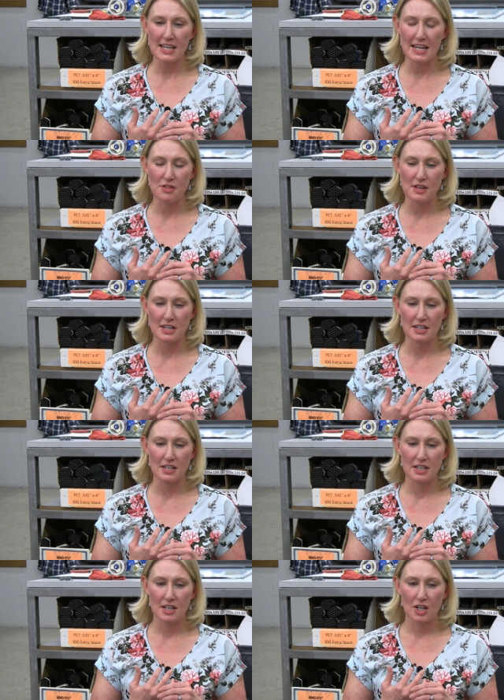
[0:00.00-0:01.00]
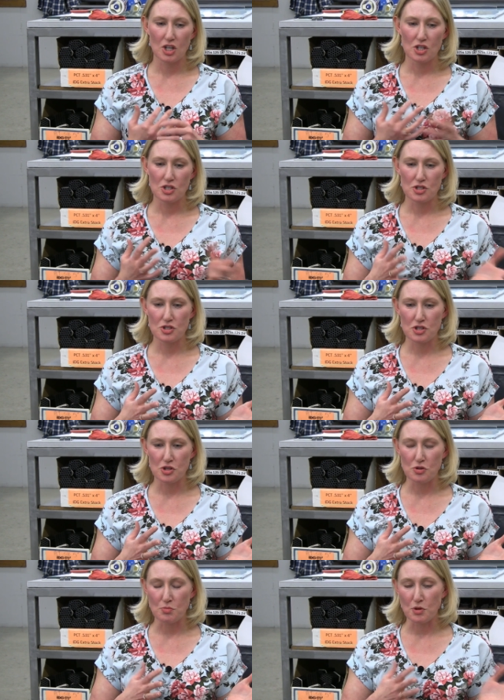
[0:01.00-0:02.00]
I think
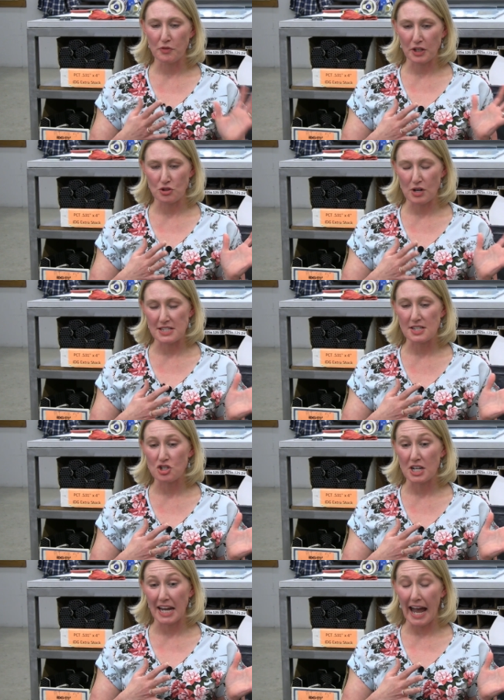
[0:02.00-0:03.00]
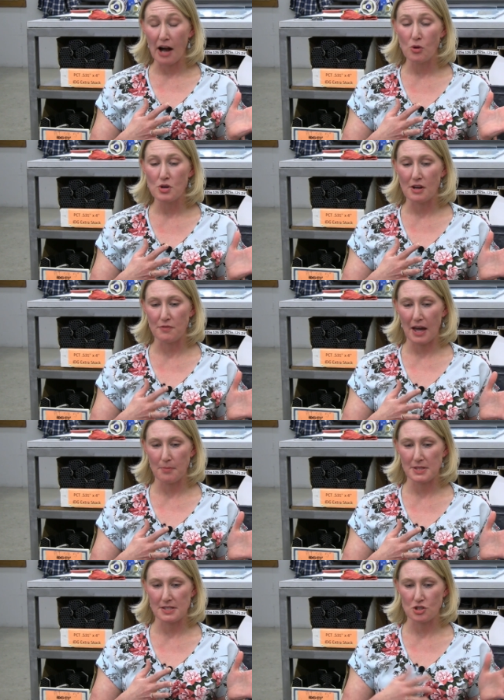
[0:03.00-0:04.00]
transitioning out of that
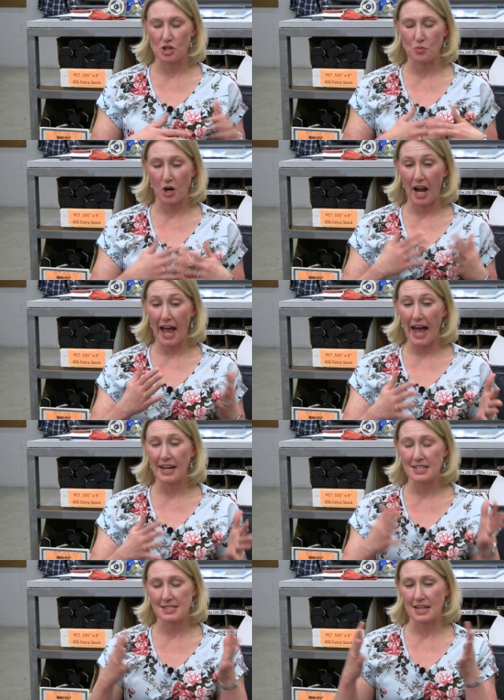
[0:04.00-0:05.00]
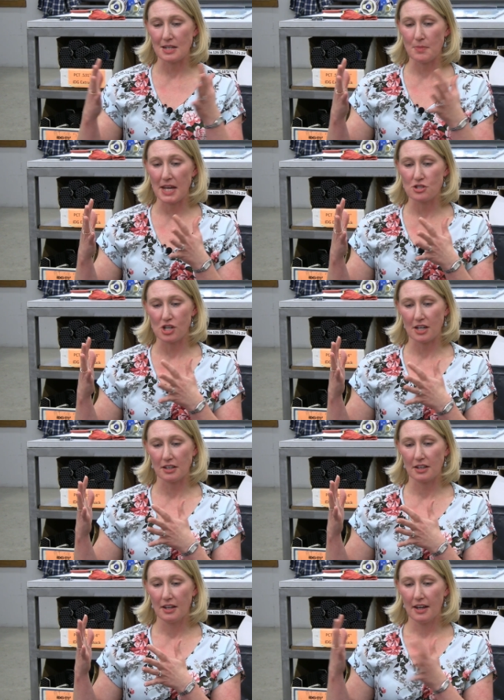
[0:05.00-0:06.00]
position where I had a steady paycheck